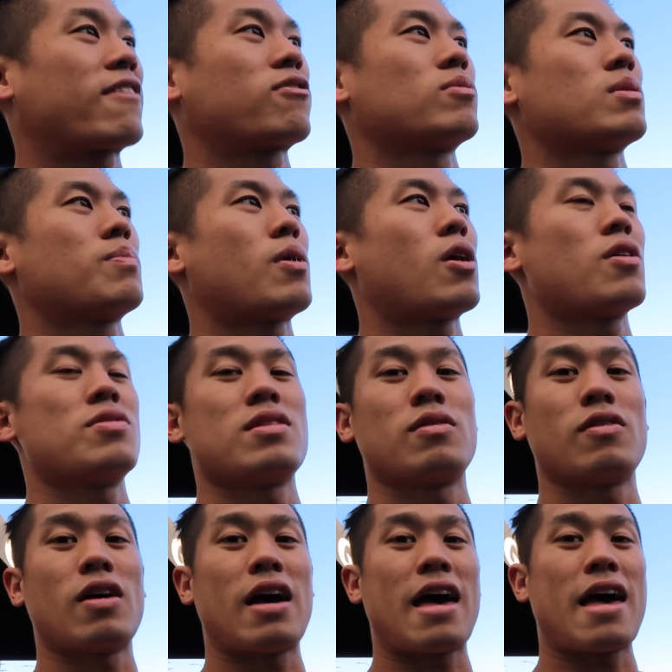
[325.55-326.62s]
from the bar, and
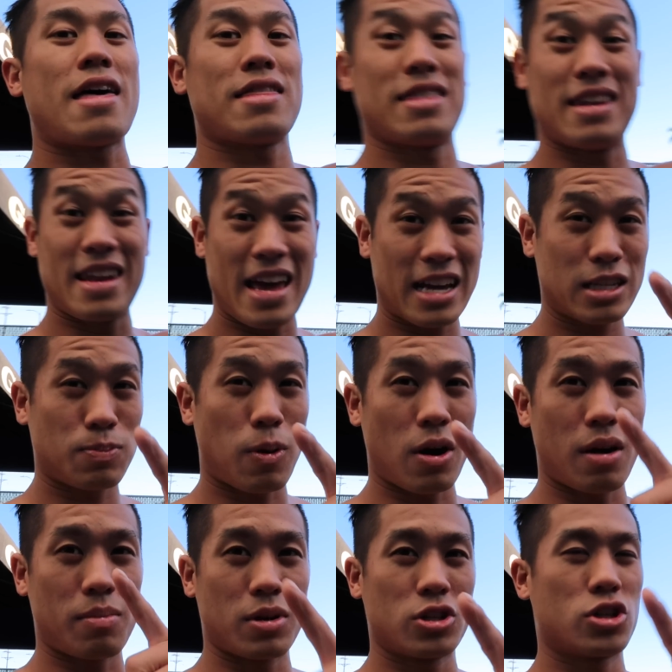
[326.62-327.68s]
then the next
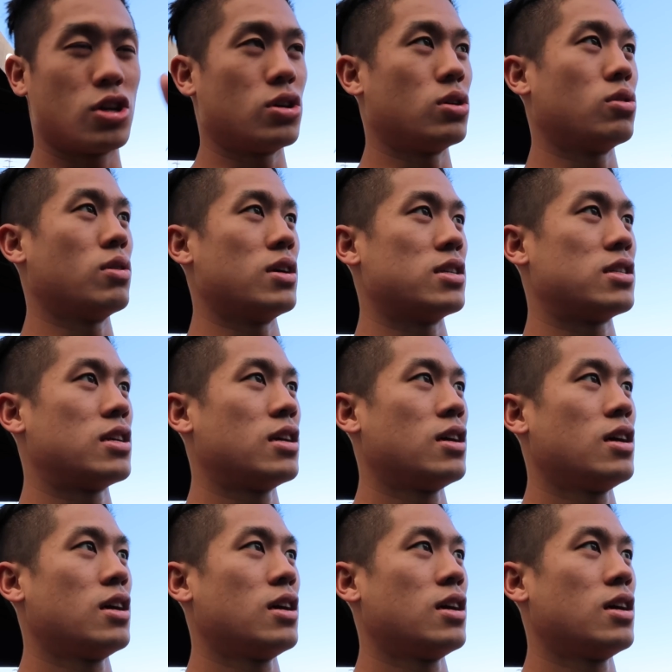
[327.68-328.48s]
part I'm going to show you is